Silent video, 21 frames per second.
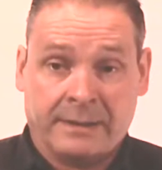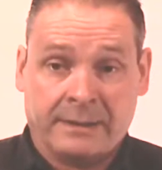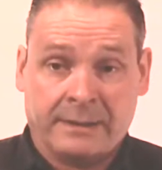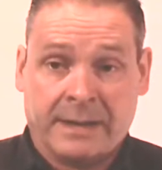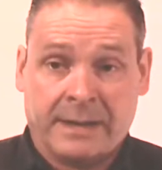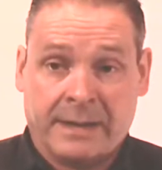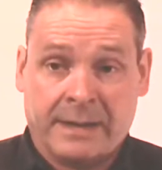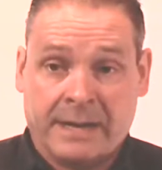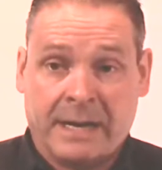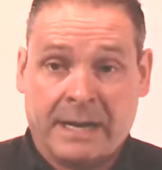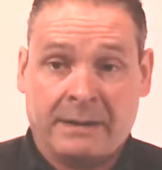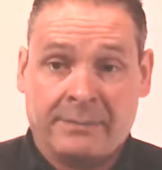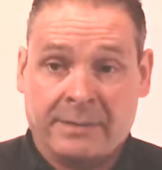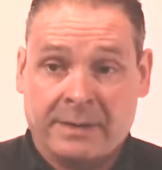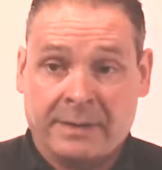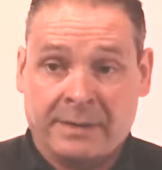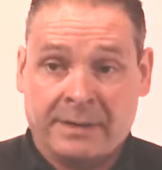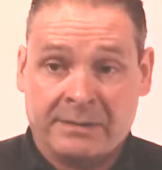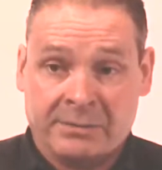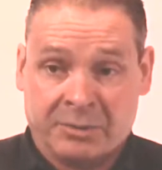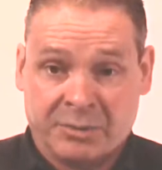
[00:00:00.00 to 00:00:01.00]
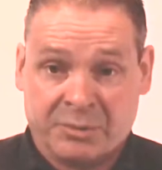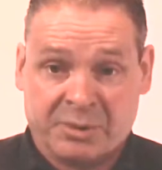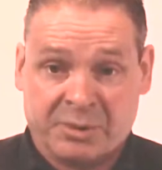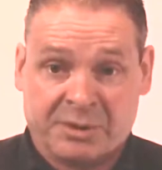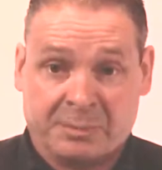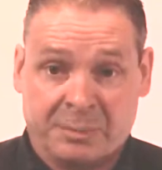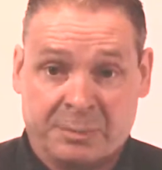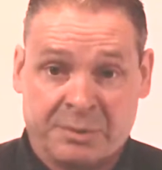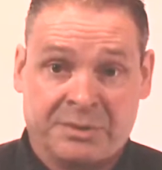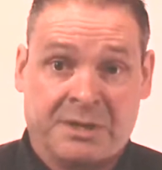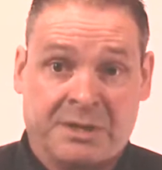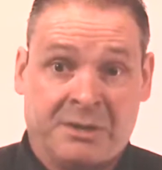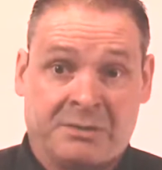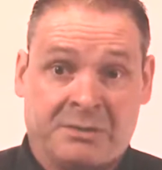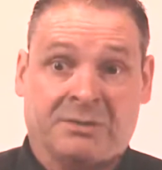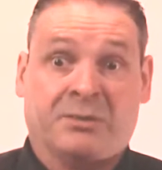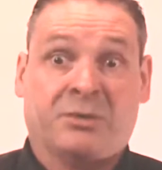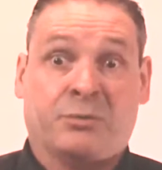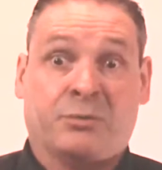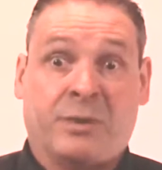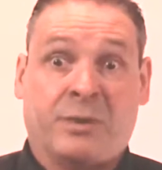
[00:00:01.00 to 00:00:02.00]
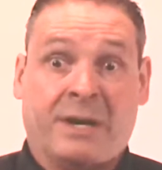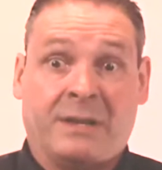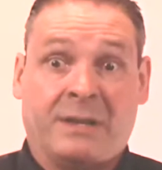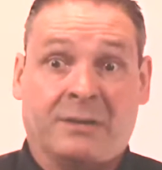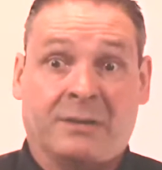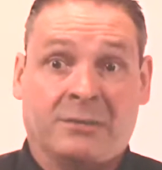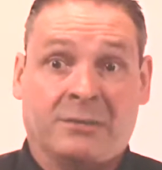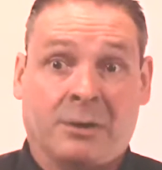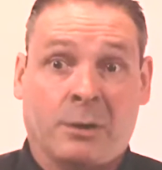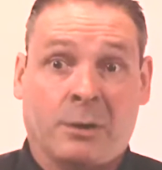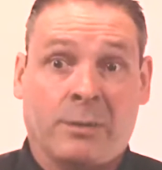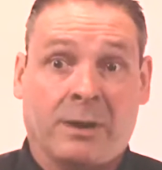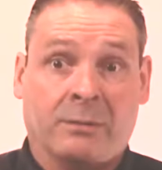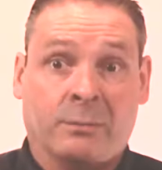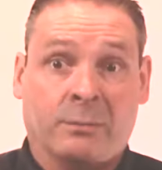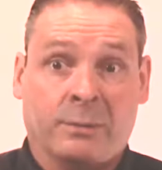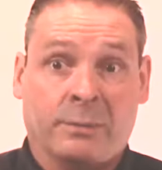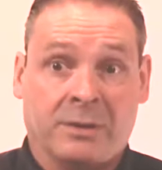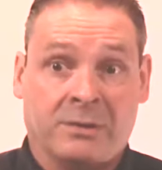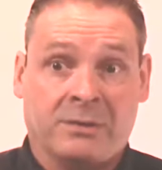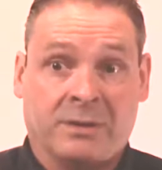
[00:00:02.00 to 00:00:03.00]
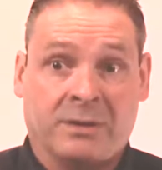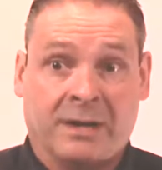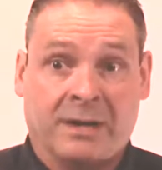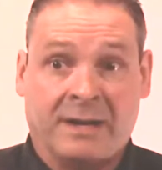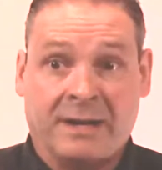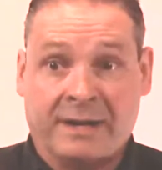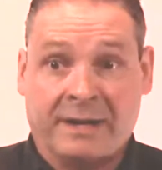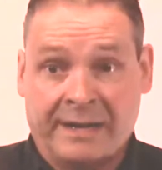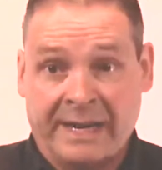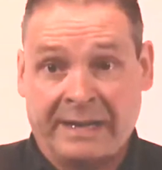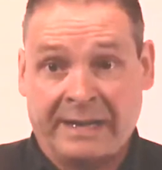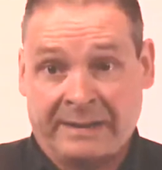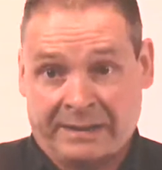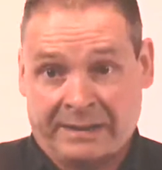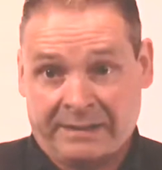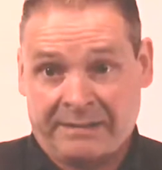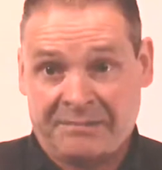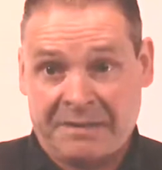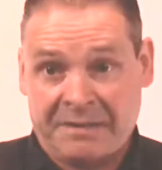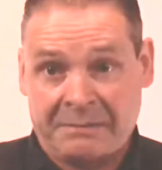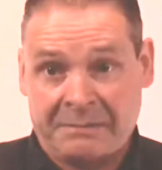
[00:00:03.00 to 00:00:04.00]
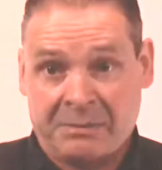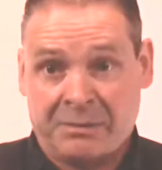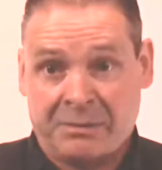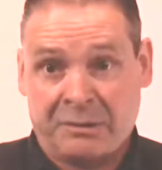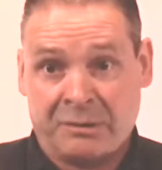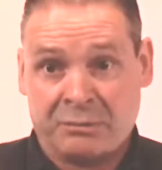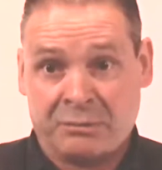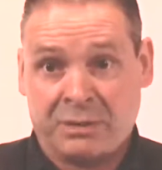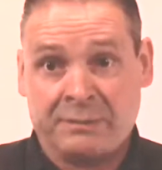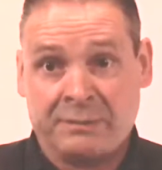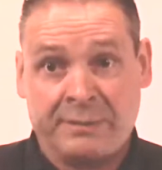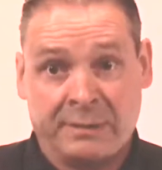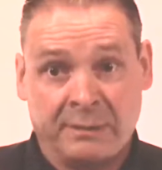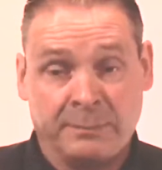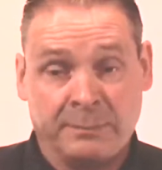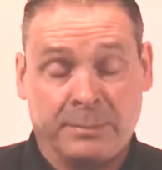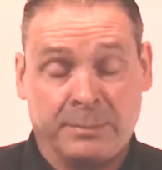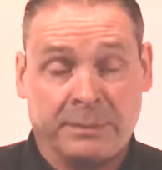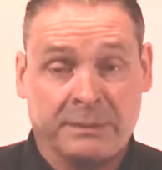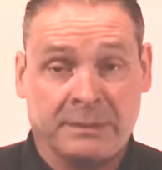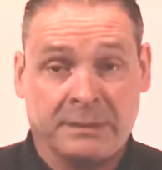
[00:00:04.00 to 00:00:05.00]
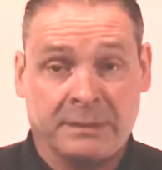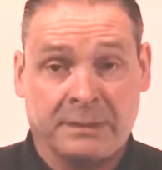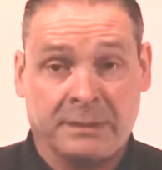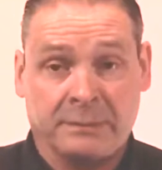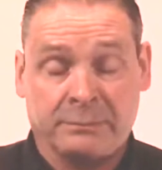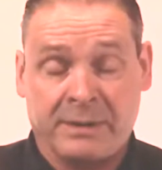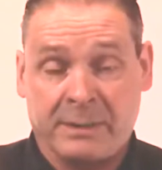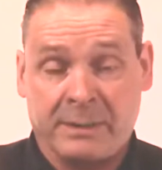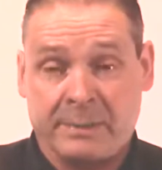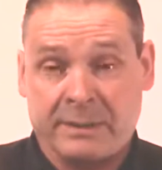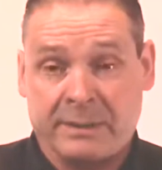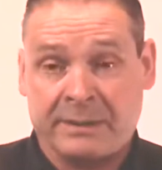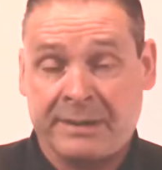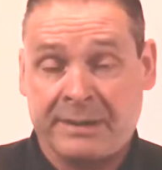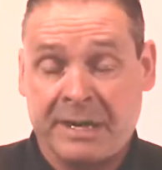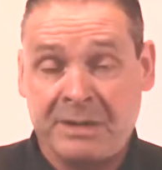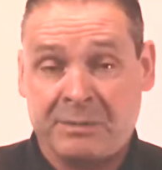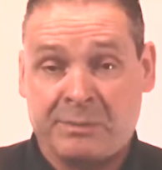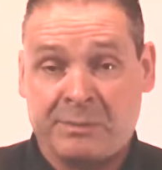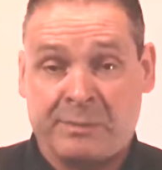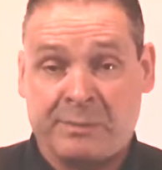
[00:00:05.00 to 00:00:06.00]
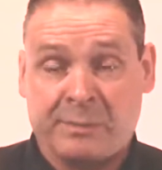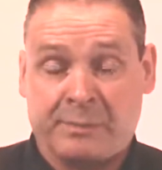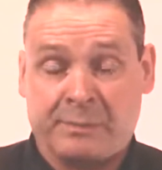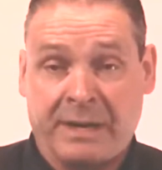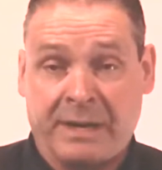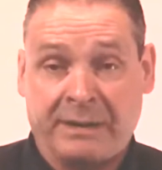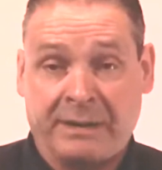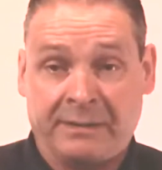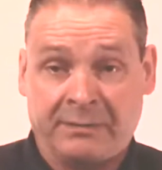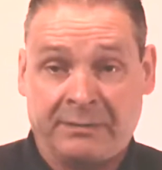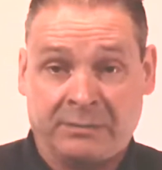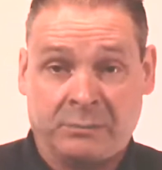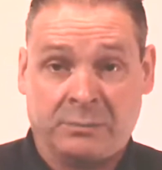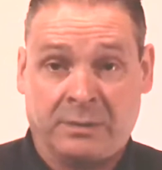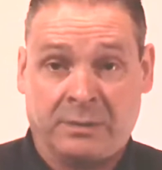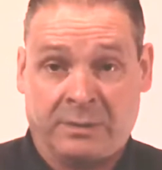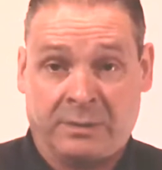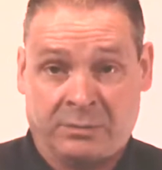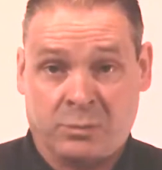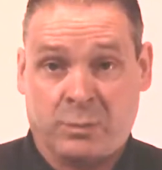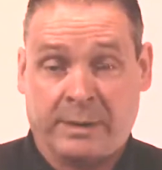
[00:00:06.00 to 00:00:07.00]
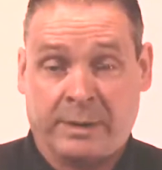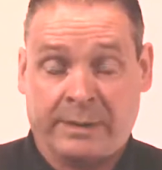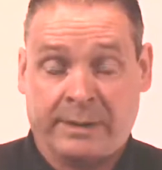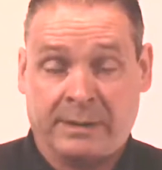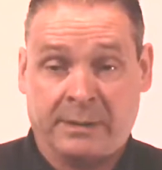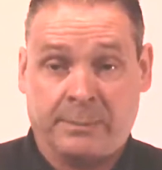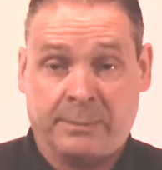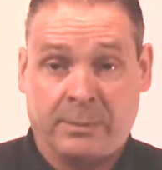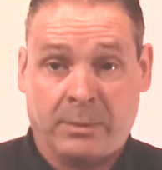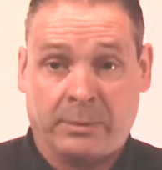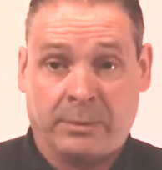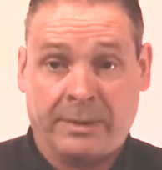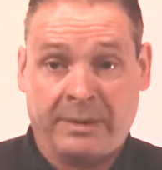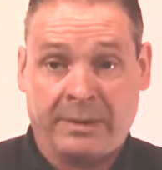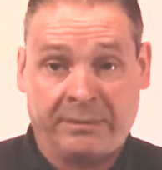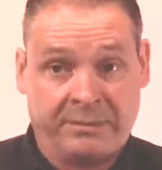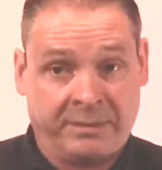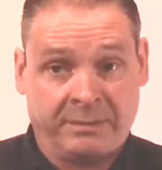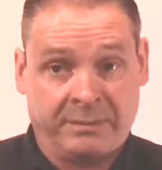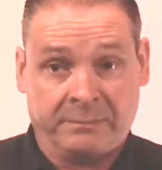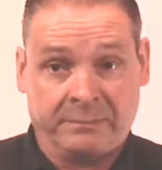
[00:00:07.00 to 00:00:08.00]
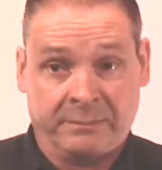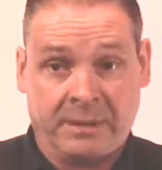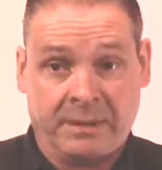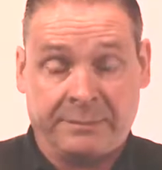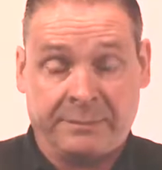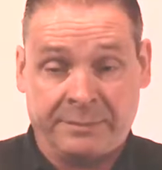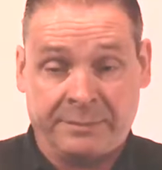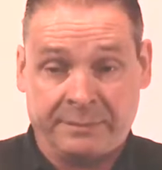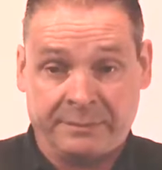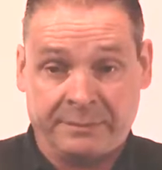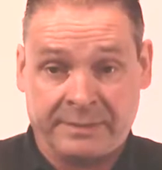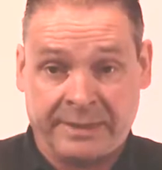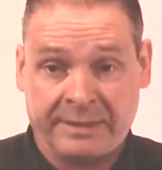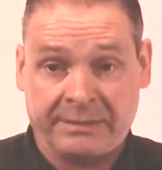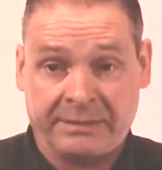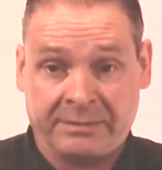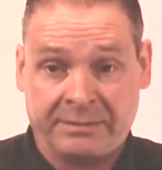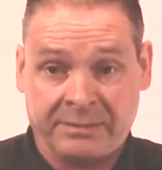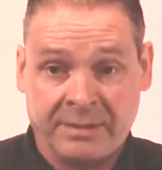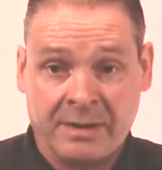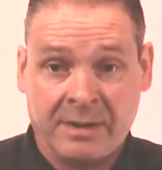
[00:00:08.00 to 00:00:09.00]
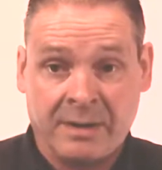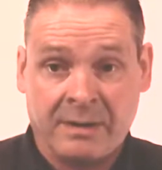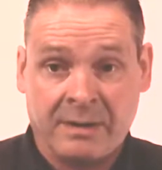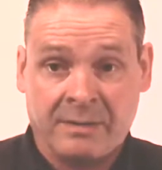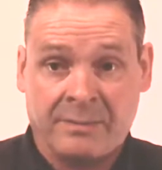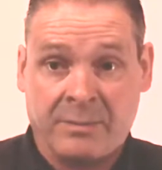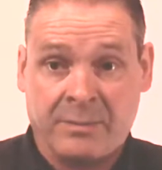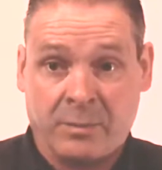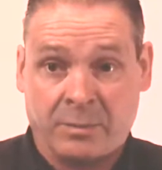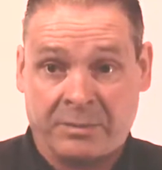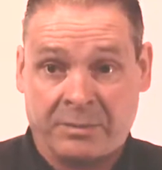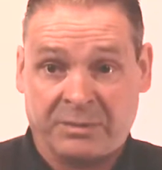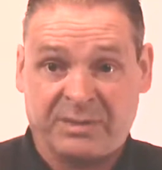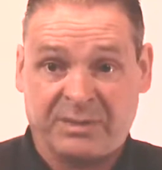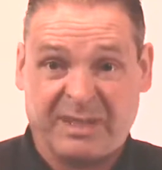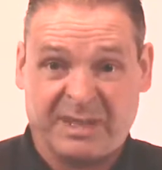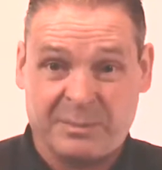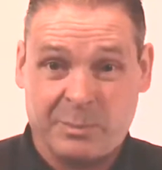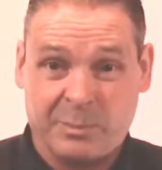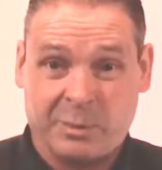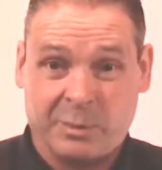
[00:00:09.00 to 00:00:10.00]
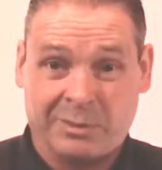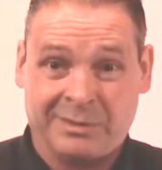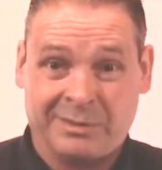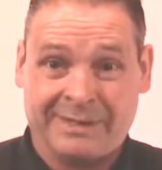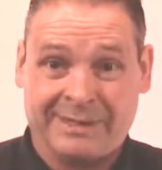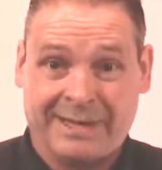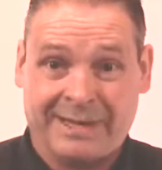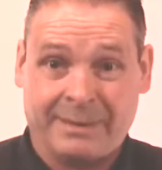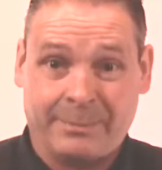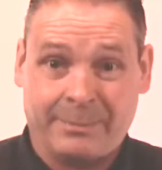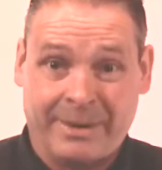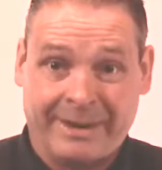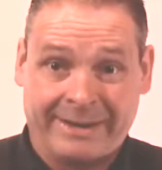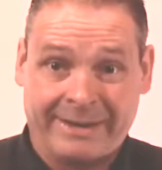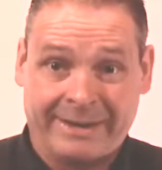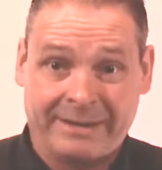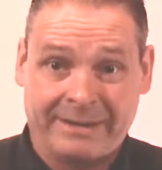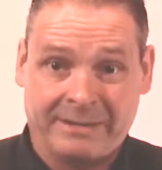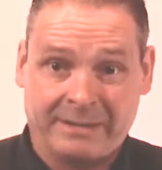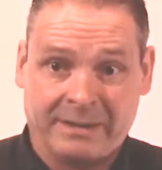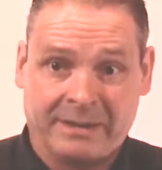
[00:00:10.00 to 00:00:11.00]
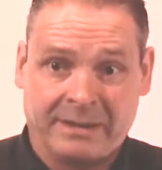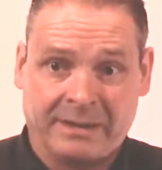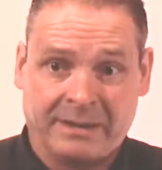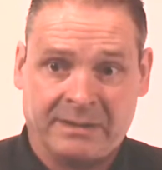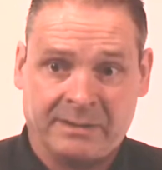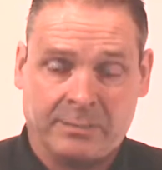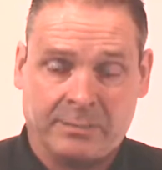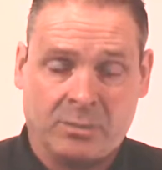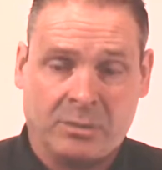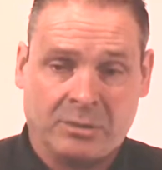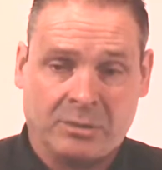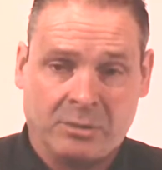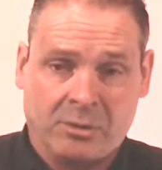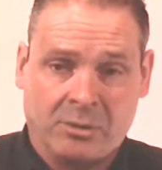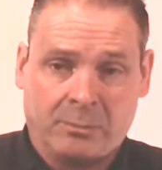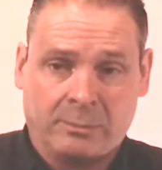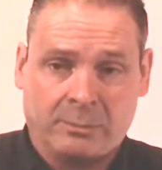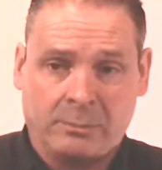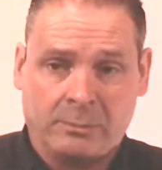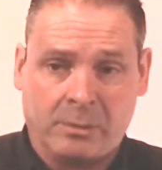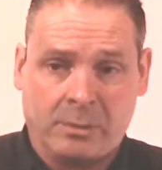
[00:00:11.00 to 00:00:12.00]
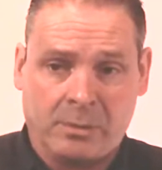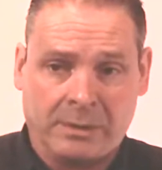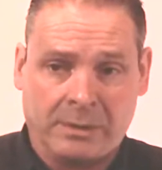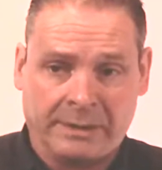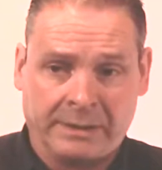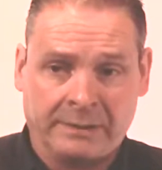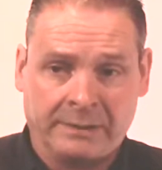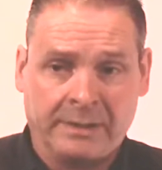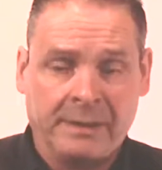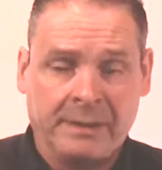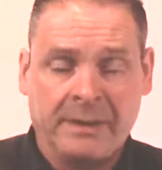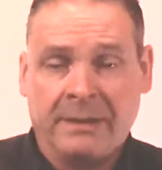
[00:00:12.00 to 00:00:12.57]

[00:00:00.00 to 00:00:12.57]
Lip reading: have a surgical procedure to straighten the toe out, which again can seem quite trivial, but the rehabilitation from that is quite laborious and often takes 4 to 6 months to get back into more normal walking.